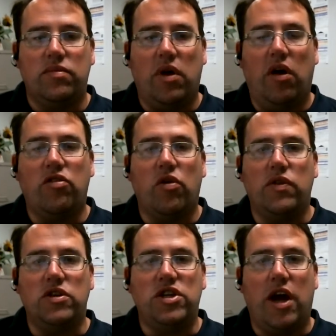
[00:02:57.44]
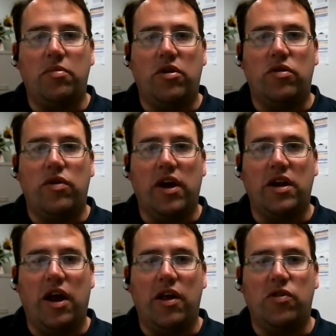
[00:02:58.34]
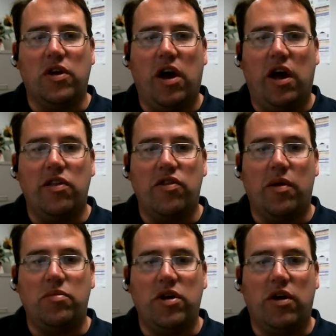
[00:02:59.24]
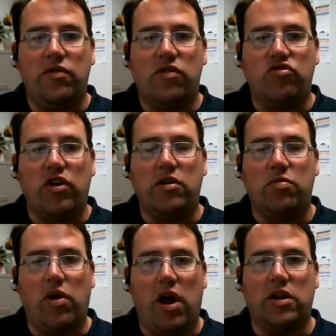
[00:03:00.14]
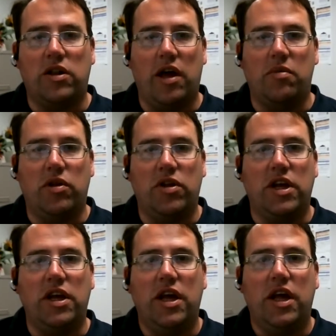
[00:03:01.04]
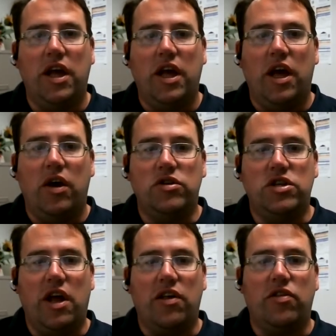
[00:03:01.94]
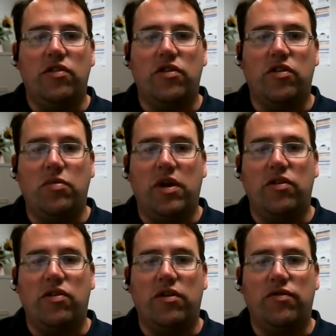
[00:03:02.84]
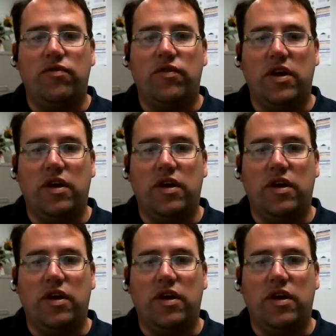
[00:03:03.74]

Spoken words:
Also in this chapter, recognize the concept of strict product liability, which in essence just means if